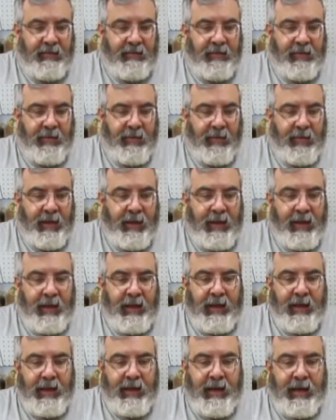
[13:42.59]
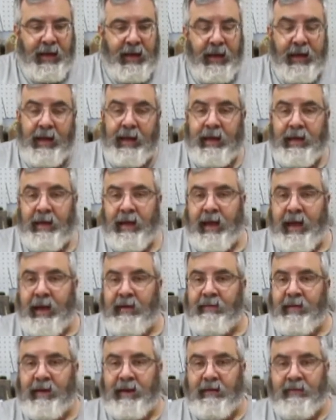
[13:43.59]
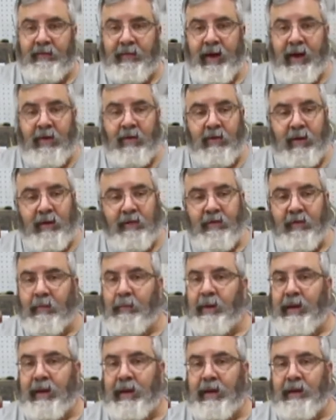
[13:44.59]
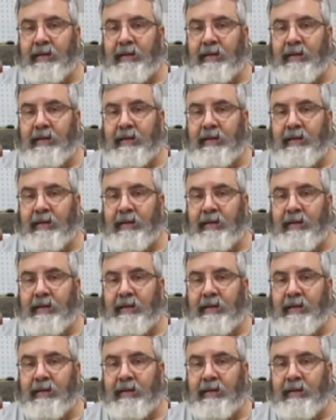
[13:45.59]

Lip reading: So yeah, having the foundry for me,